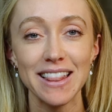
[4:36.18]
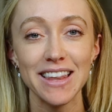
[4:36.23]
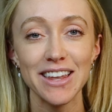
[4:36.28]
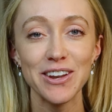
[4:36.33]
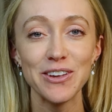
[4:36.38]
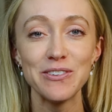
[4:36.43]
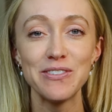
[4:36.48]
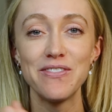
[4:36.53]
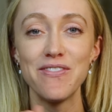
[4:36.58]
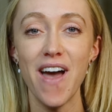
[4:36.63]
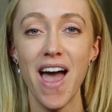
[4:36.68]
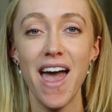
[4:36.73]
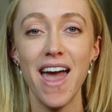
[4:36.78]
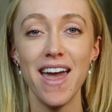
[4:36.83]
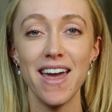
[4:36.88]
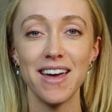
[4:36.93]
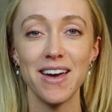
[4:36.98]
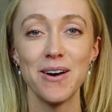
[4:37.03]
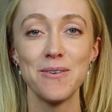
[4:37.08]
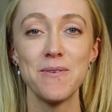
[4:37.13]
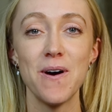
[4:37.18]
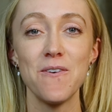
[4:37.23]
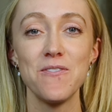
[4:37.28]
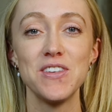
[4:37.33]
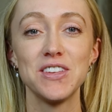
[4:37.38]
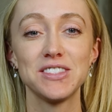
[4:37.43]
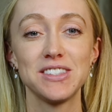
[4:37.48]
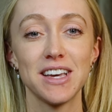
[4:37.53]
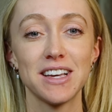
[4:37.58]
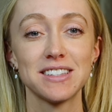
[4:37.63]
little fang above
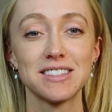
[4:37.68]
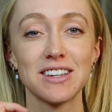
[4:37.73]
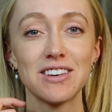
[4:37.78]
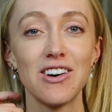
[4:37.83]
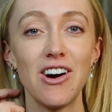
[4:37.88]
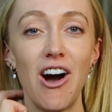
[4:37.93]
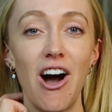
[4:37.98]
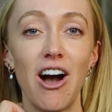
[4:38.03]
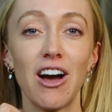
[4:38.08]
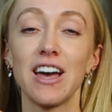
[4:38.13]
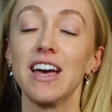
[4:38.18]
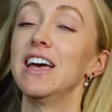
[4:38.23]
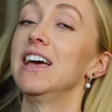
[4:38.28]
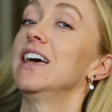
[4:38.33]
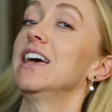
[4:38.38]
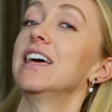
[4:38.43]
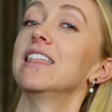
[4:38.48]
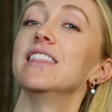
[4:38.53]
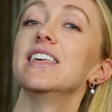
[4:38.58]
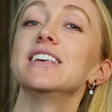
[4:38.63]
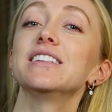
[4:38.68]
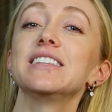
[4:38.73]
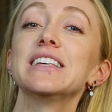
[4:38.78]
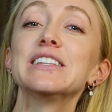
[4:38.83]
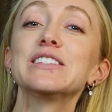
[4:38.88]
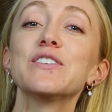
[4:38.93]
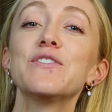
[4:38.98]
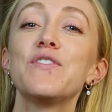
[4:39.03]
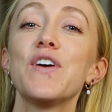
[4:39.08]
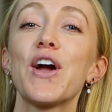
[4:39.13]
the 6 o'clock. This
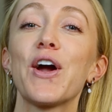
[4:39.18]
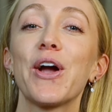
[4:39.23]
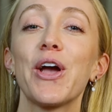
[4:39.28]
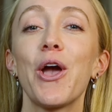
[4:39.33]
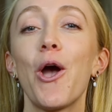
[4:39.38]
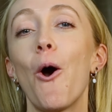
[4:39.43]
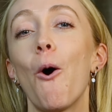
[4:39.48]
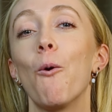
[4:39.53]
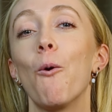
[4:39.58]
is a very